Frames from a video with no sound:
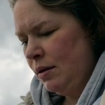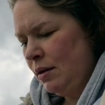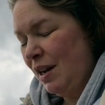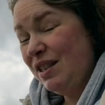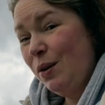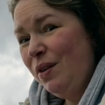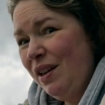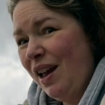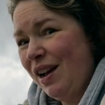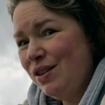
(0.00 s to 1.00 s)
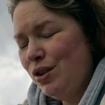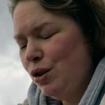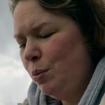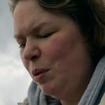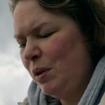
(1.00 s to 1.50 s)
I don't think it actually
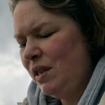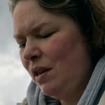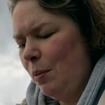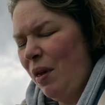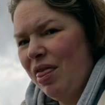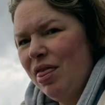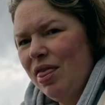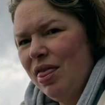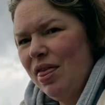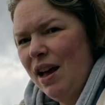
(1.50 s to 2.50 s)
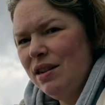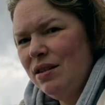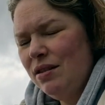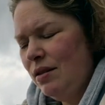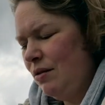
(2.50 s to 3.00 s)
told me what it's in.
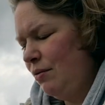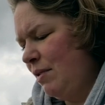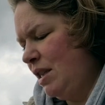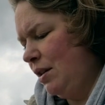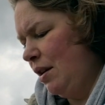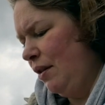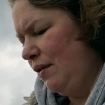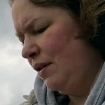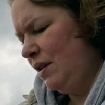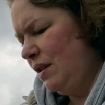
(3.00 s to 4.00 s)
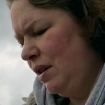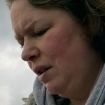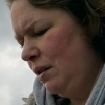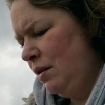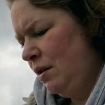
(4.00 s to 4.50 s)
That's red clover, isn't it?
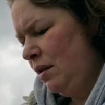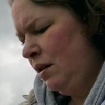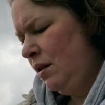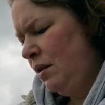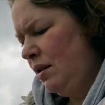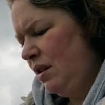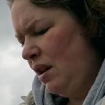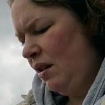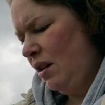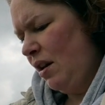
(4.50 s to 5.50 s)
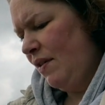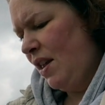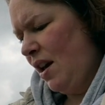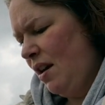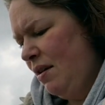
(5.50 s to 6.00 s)
There's another clover
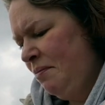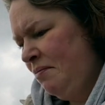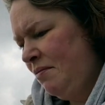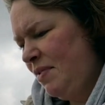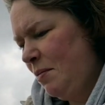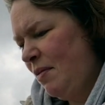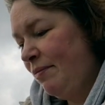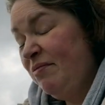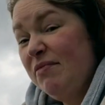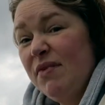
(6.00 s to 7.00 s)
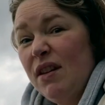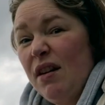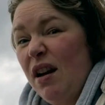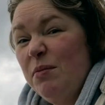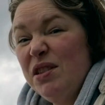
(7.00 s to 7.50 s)
there.
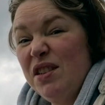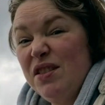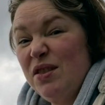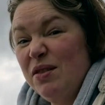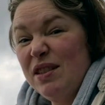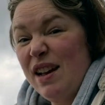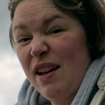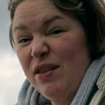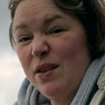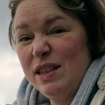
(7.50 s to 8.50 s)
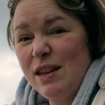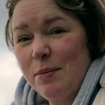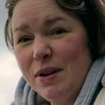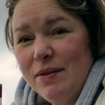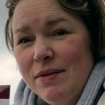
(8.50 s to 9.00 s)
I'm just going to stop because I have no idea, but